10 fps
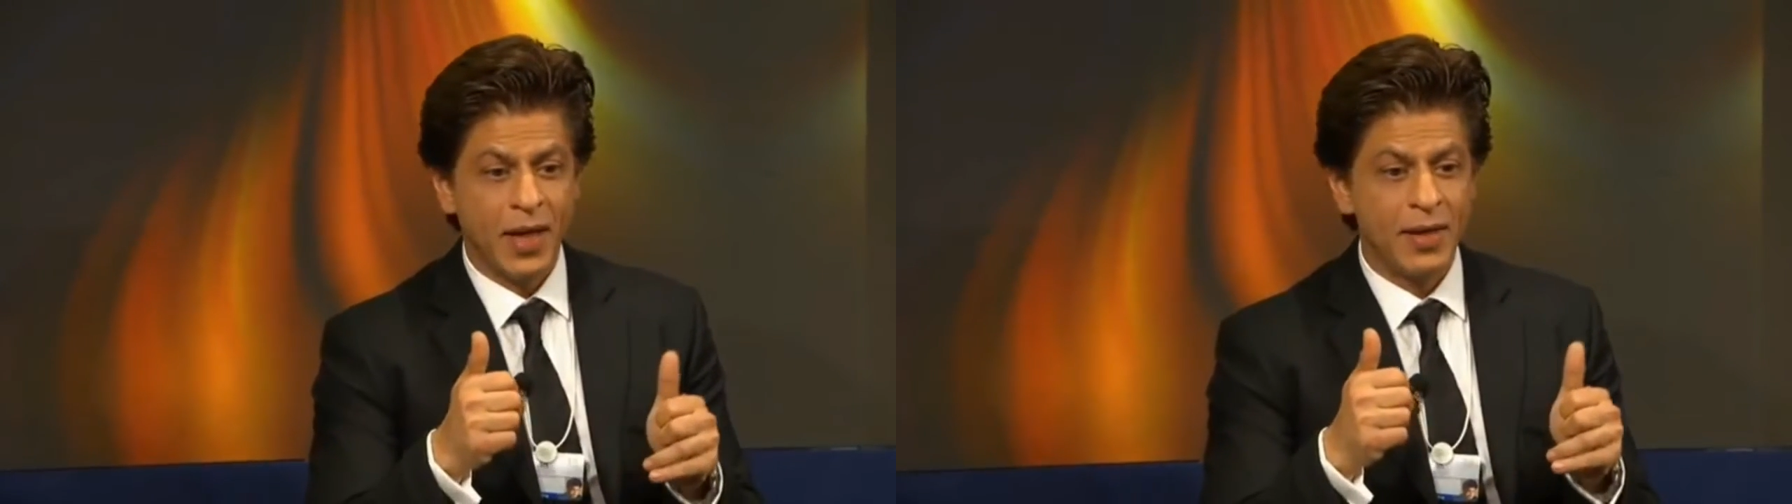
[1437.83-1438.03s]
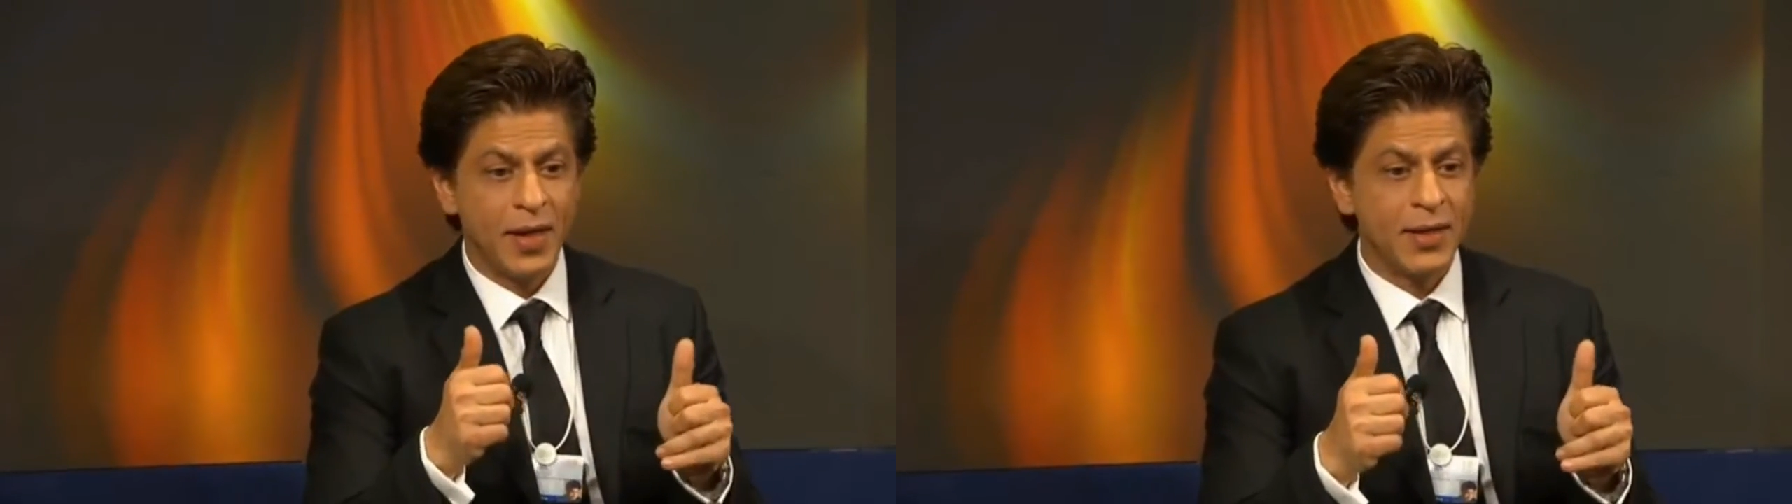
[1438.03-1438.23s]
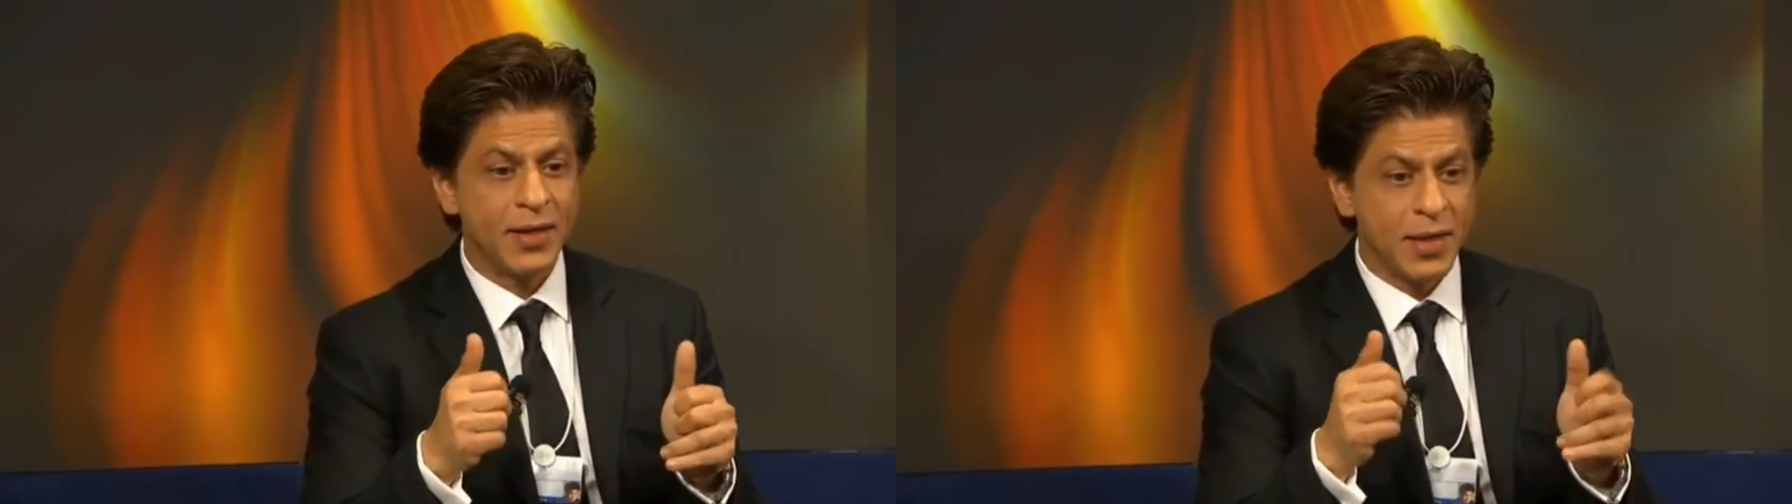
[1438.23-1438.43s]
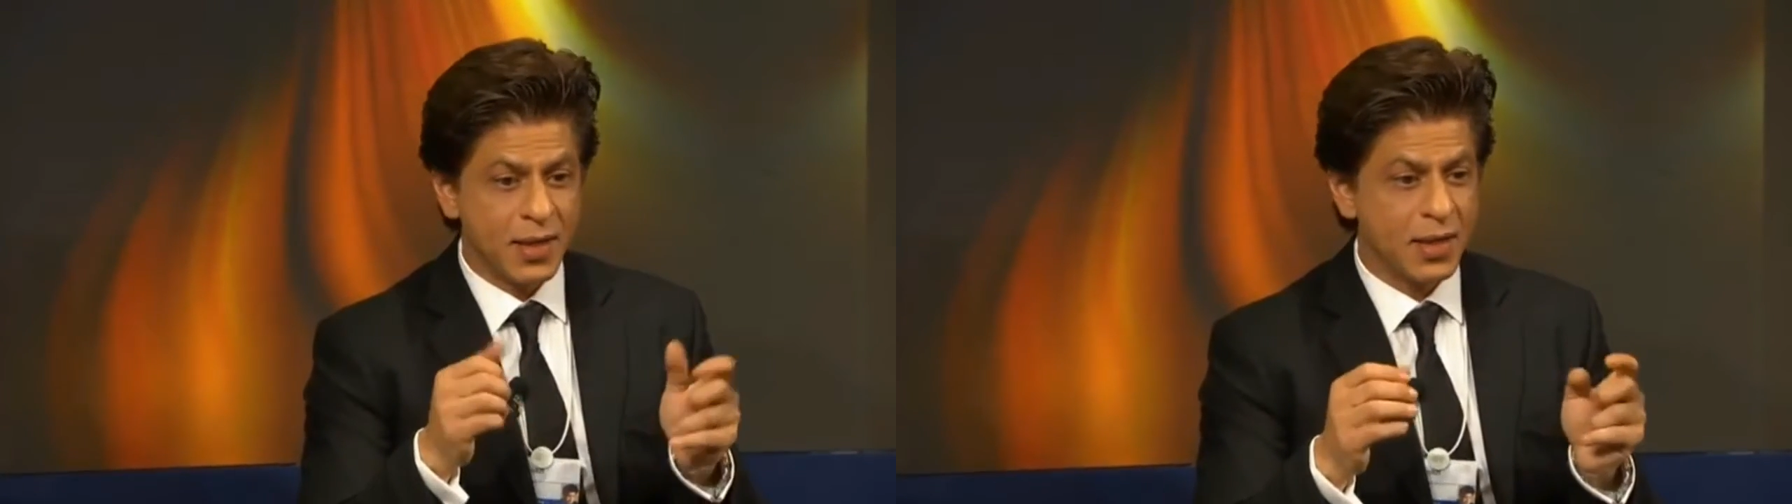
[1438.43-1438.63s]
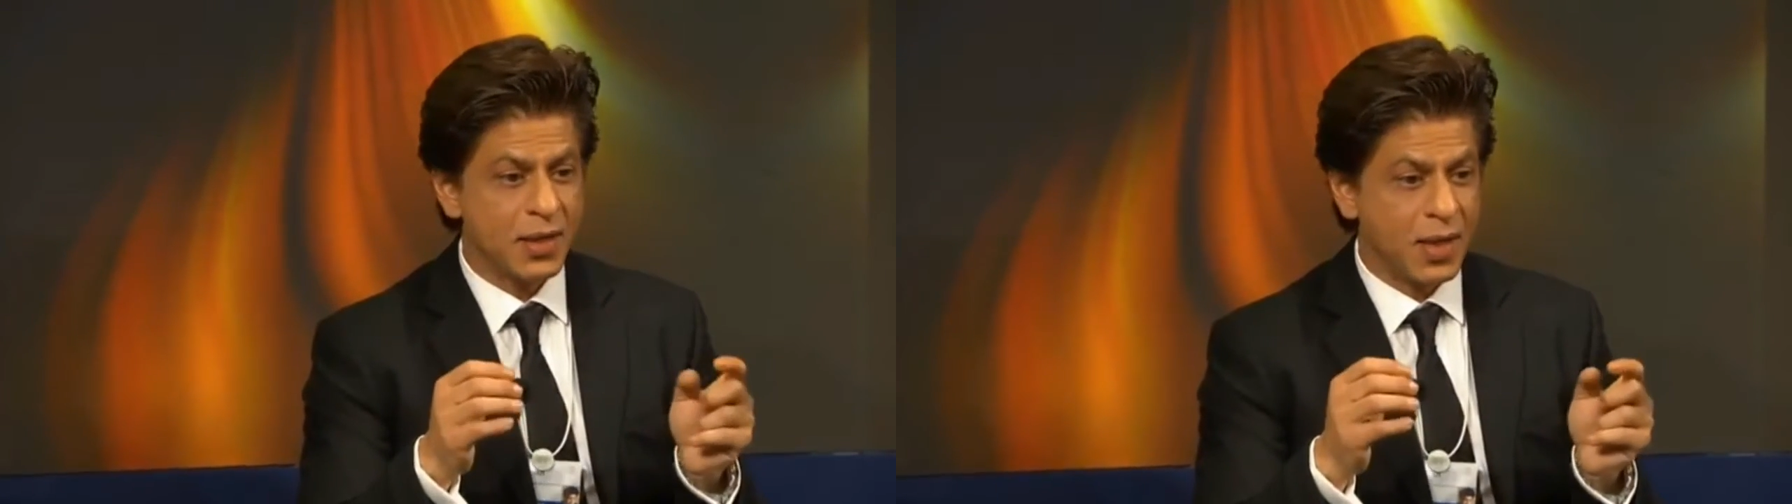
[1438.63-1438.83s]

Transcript: I'll say this,